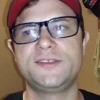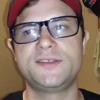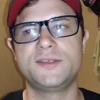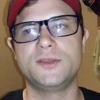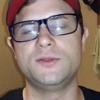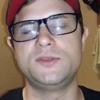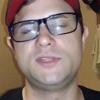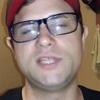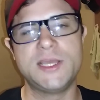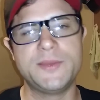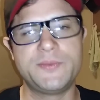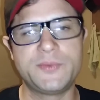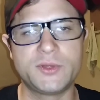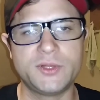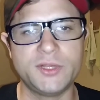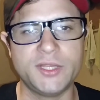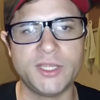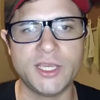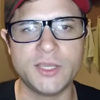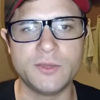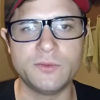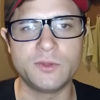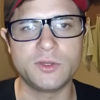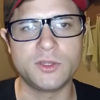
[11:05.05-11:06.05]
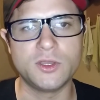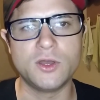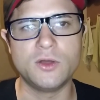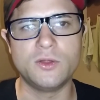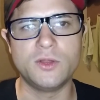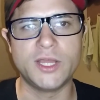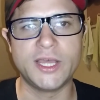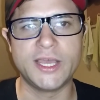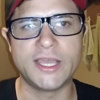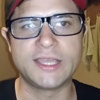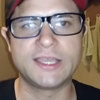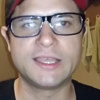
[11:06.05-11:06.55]
So typically it would go
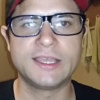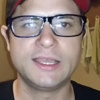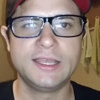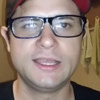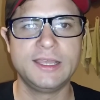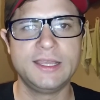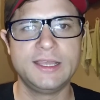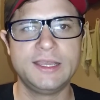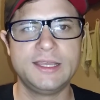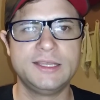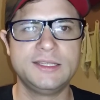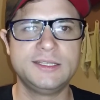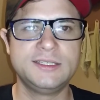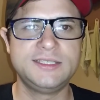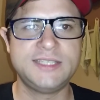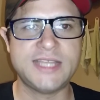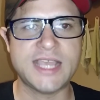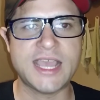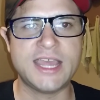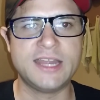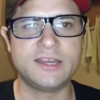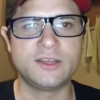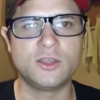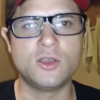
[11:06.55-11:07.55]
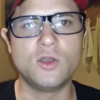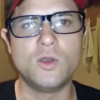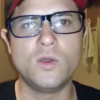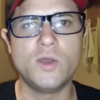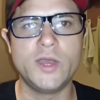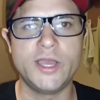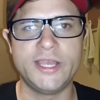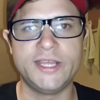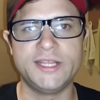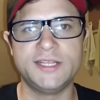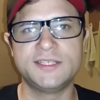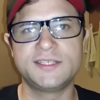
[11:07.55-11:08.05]
like ten
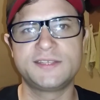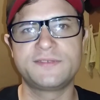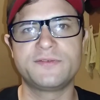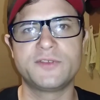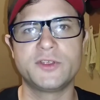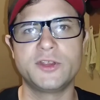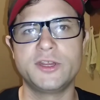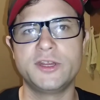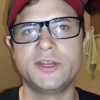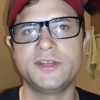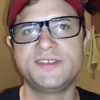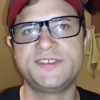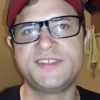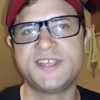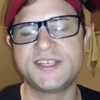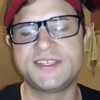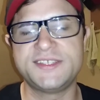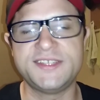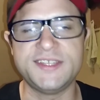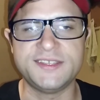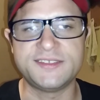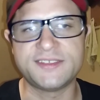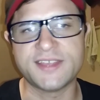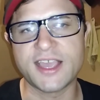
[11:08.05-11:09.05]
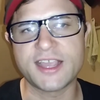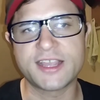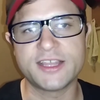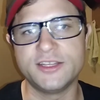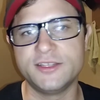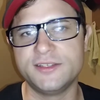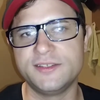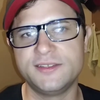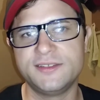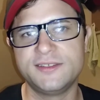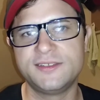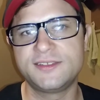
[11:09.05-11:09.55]
coins for sixty
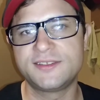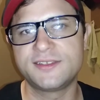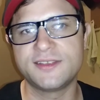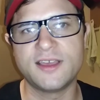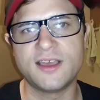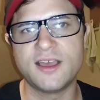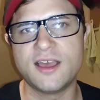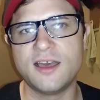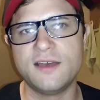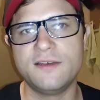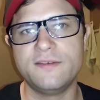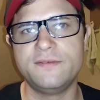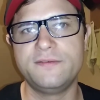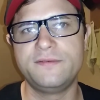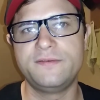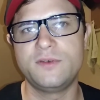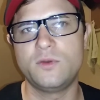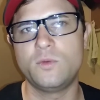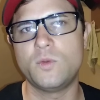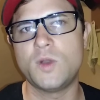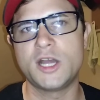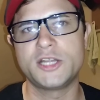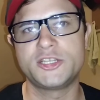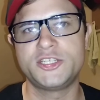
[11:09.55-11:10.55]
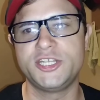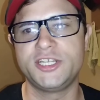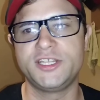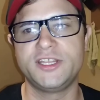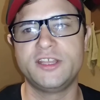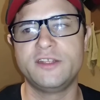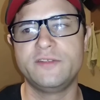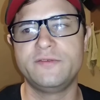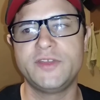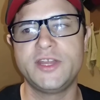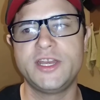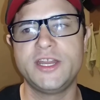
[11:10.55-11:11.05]
seconds of watching
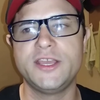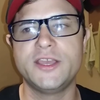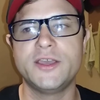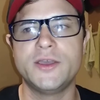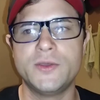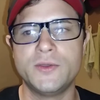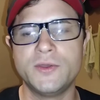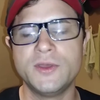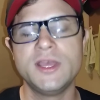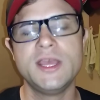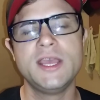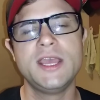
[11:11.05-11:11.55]
their video,